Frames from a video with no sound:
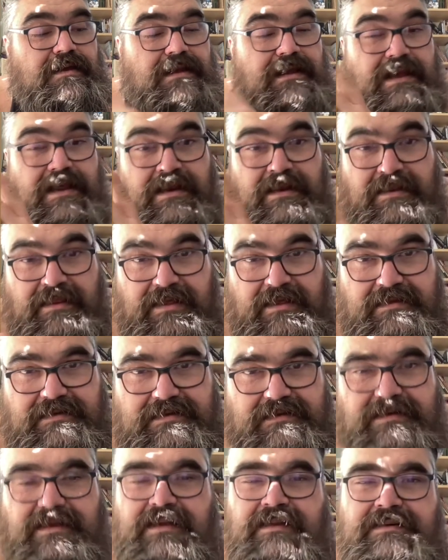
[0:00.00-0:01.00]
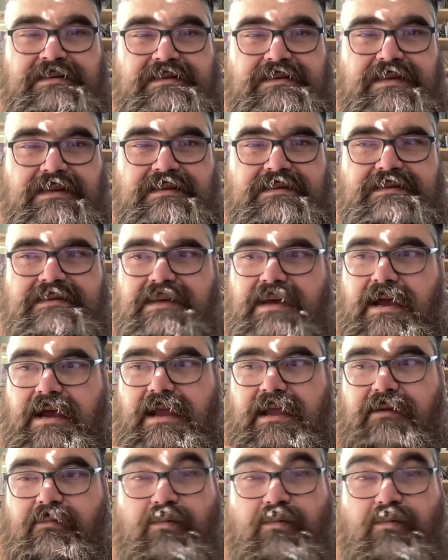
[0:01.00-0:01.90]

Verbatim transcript: in this instance, I